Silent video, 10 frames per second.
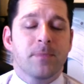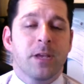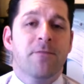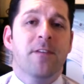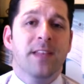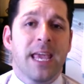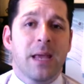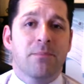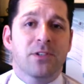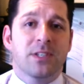
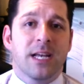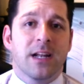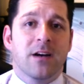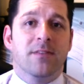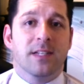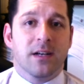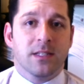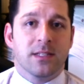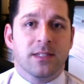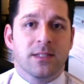58% of
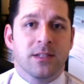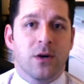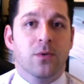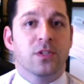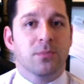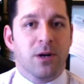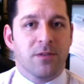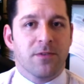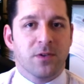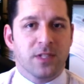adults own
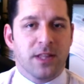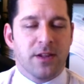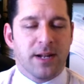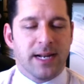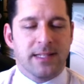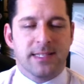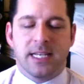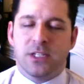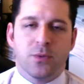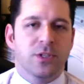smartphones in the United
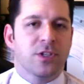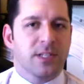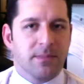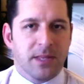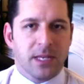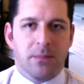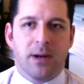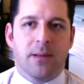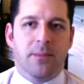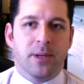States, which is something you
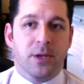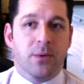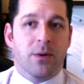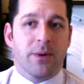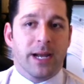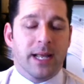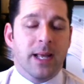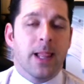probably knew already.